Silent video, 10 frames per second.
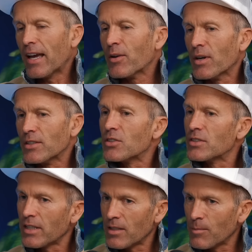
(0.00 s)
anyway, to the
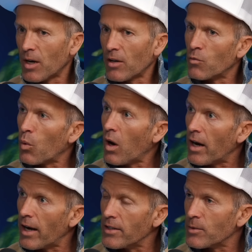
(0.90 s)
second part of
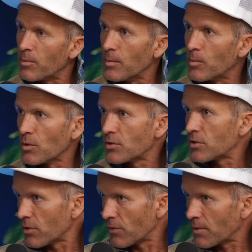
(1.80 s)
why do people
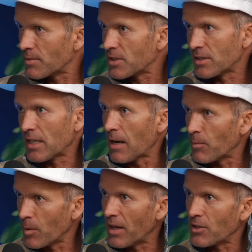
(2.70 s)
sort of sustain,
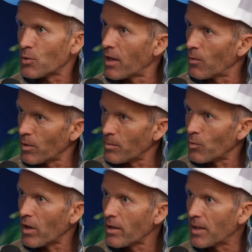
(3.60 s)
perpetuate, and want to
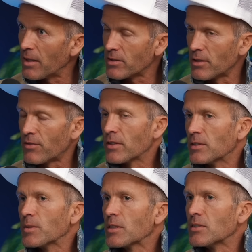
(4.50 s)
be right about their suffering is
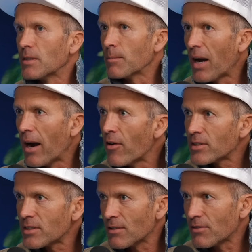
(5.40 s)
because the
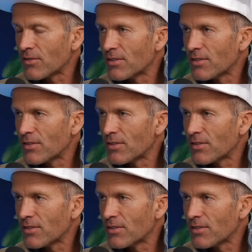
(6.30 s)
imperative